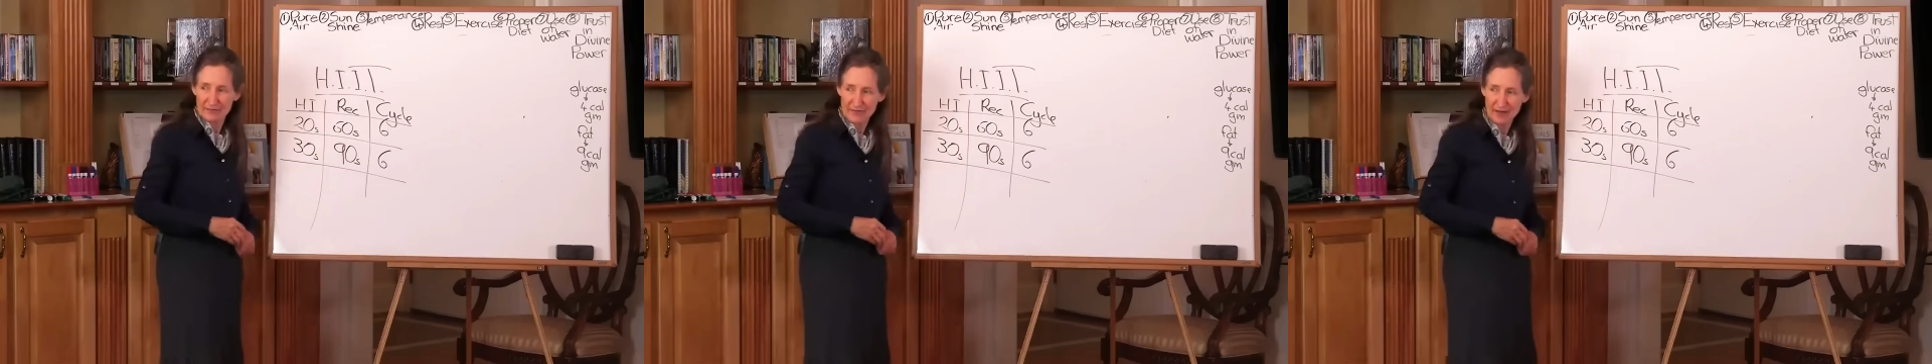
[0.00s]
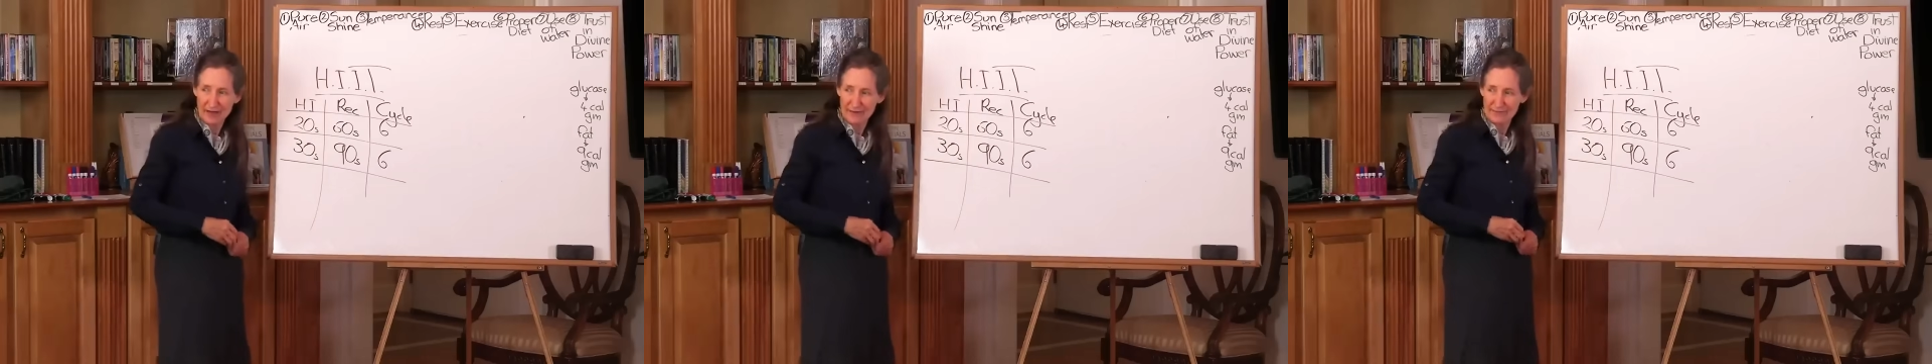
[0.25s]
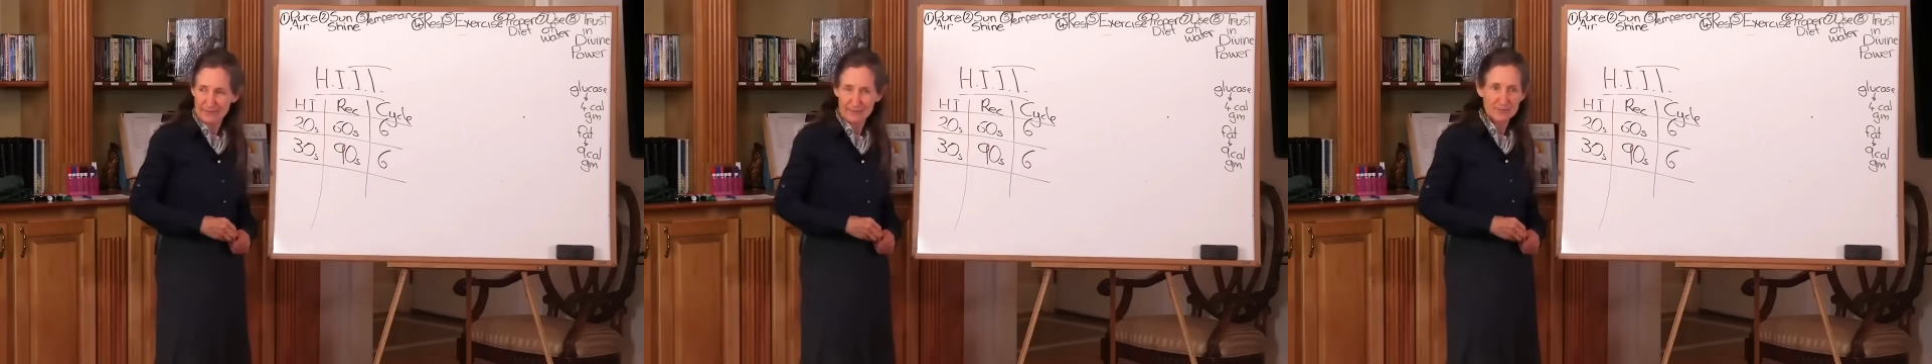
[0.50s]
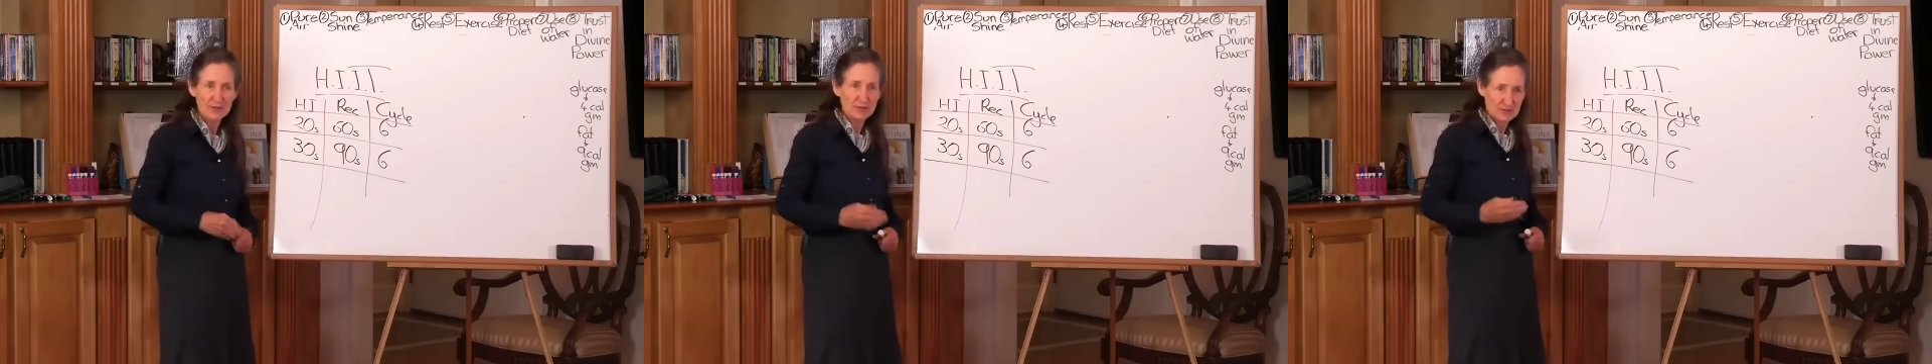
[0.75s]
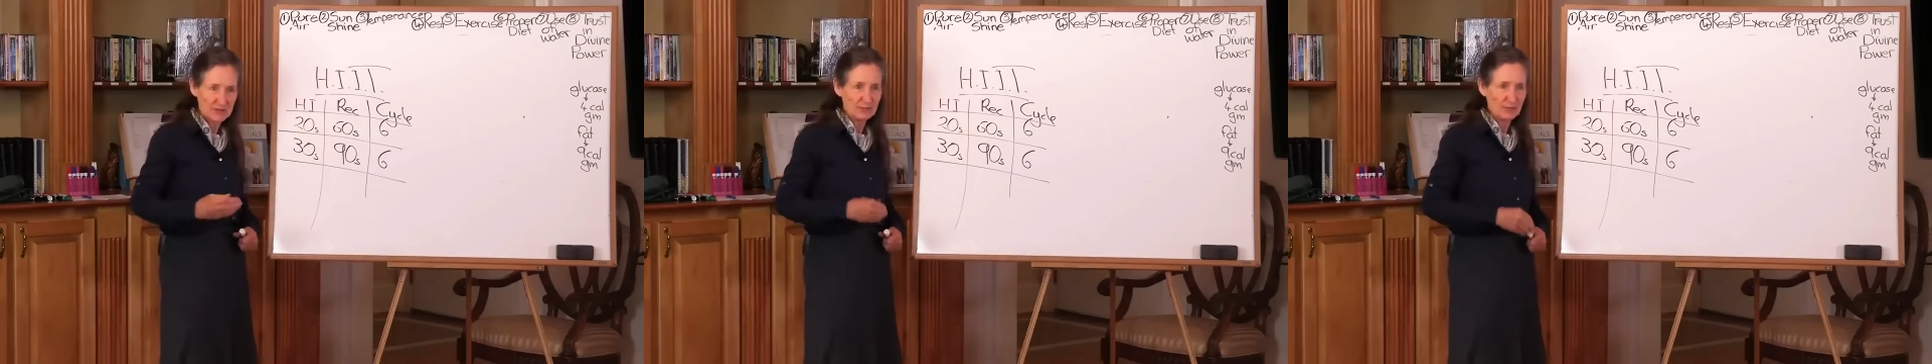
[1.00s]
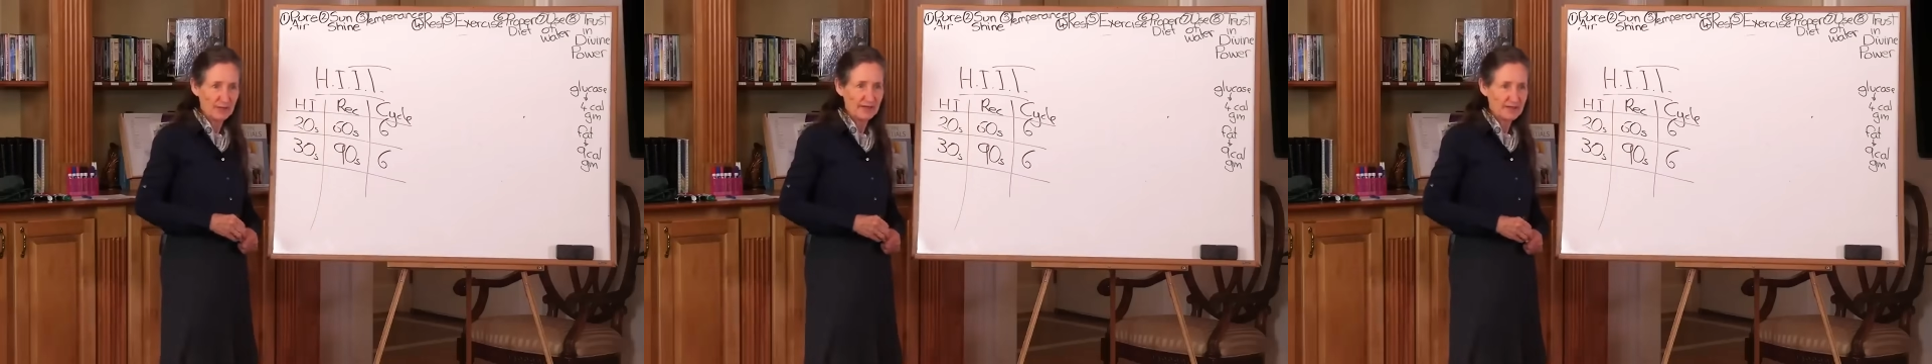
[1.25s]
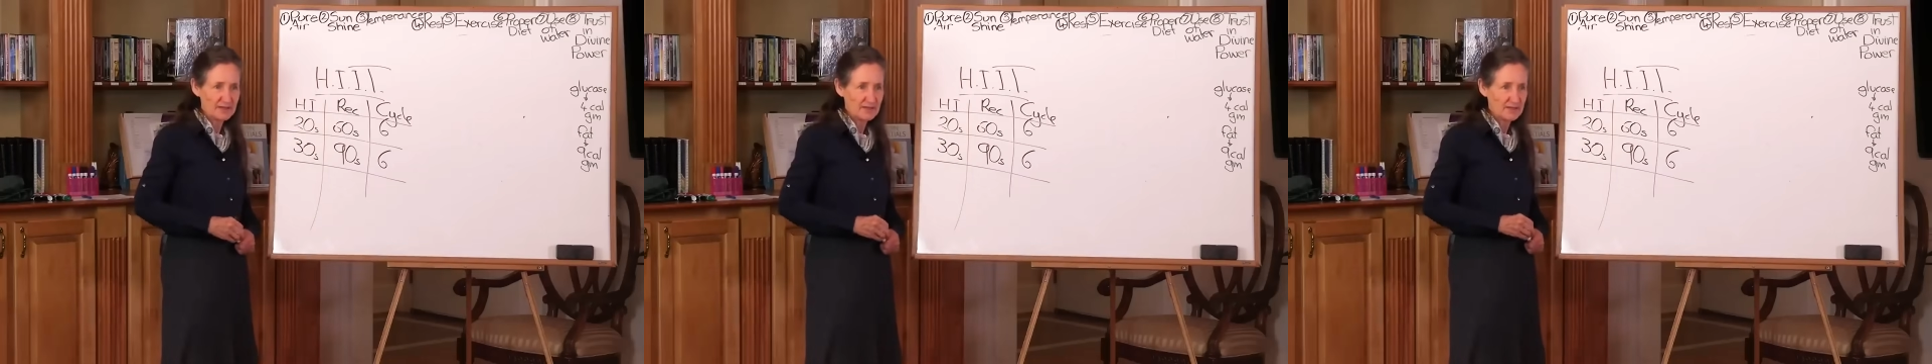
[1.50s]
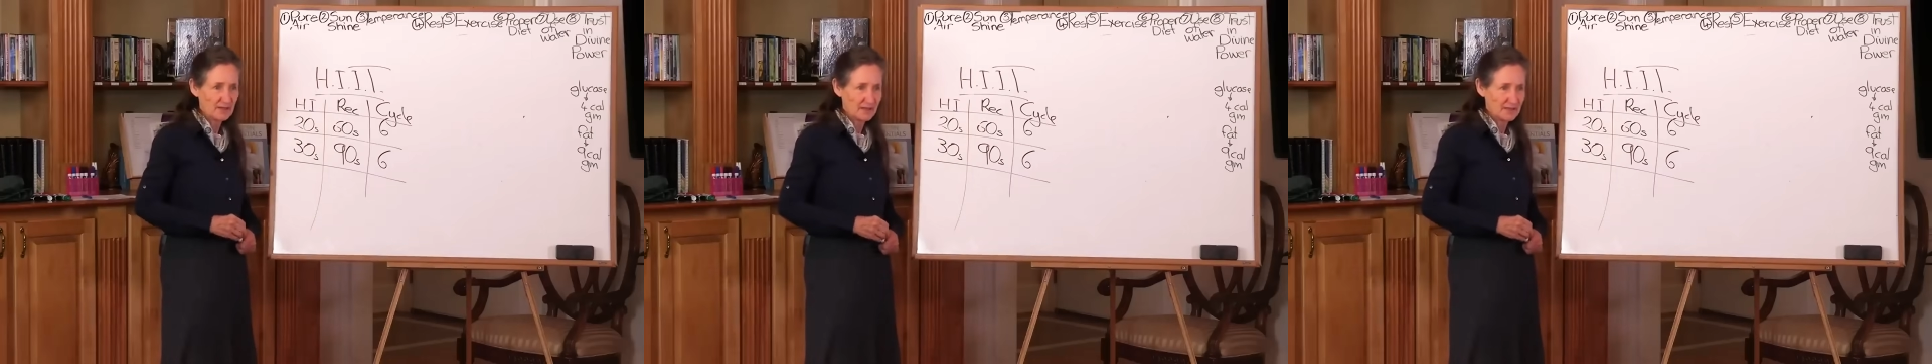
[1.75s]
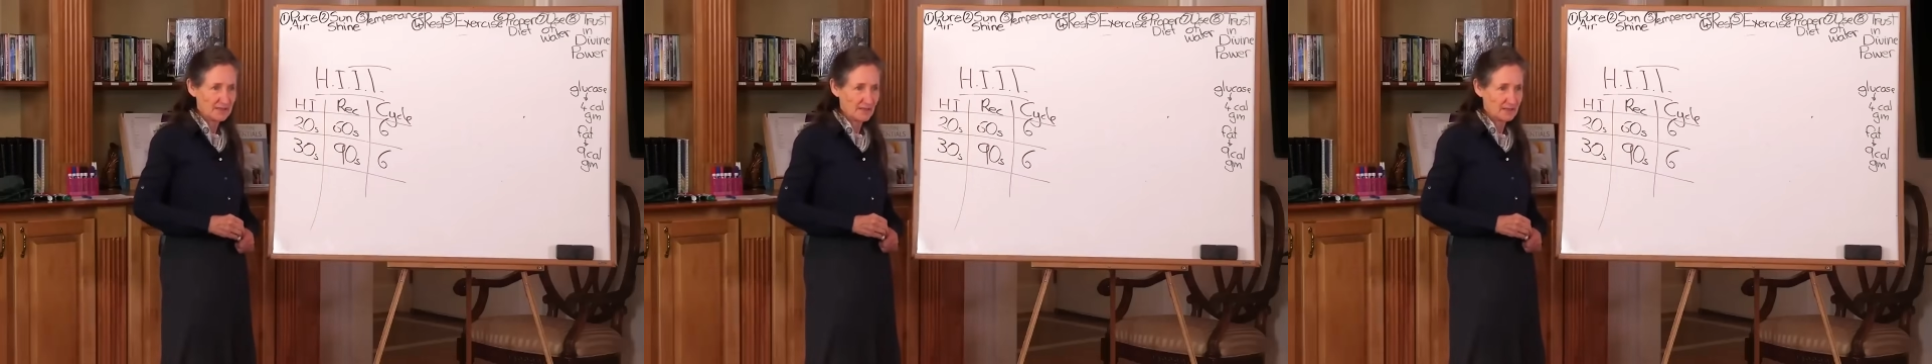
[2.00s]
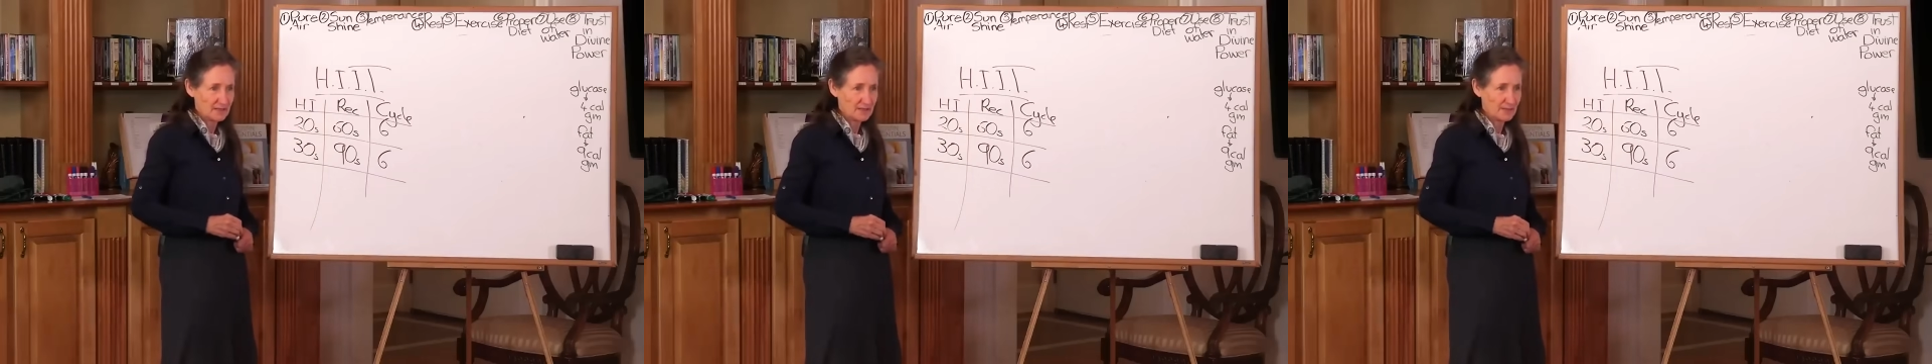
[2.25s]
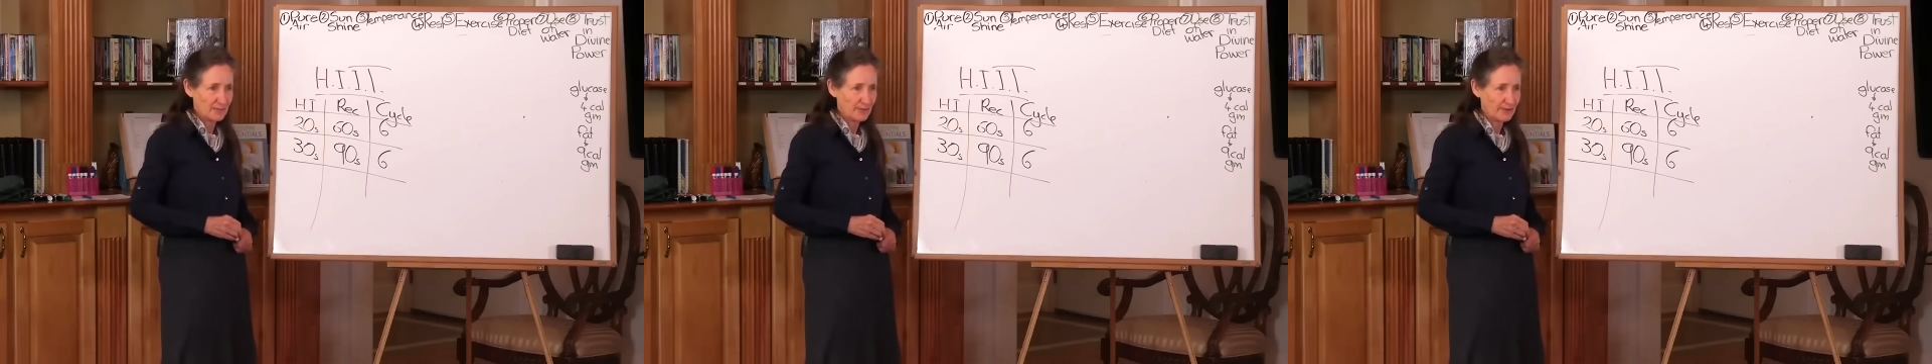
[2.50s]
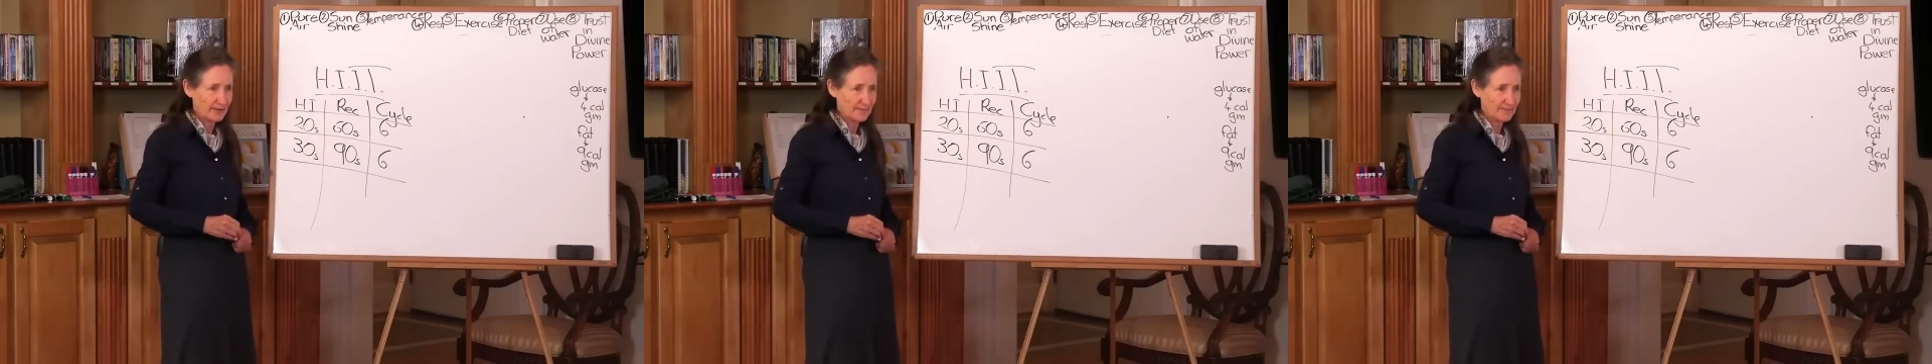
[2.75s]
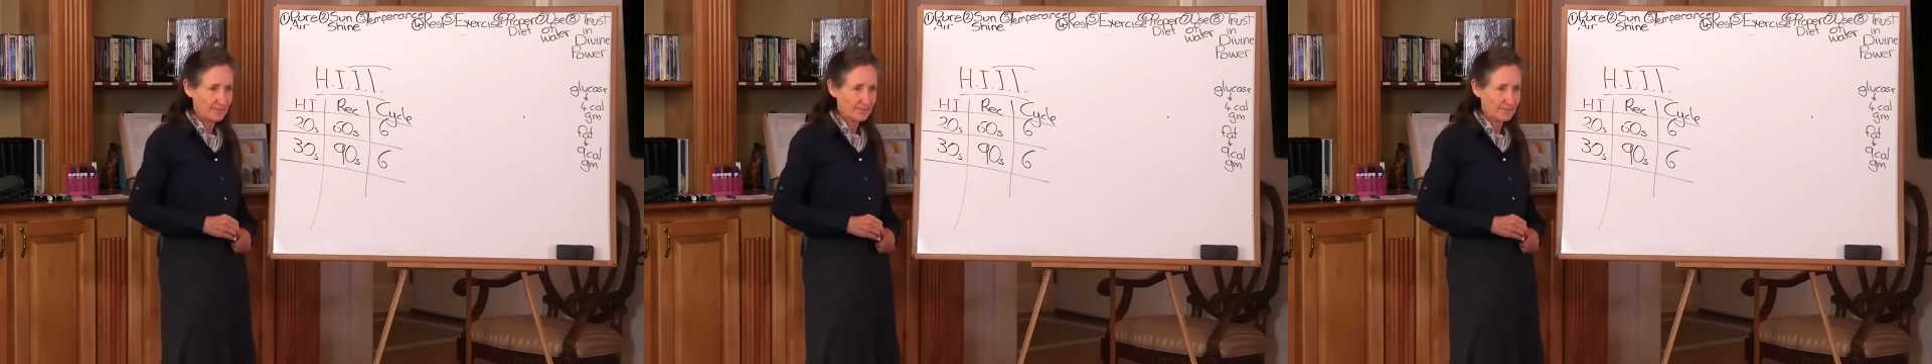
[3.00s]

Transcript: of life because of what exercise does to the body.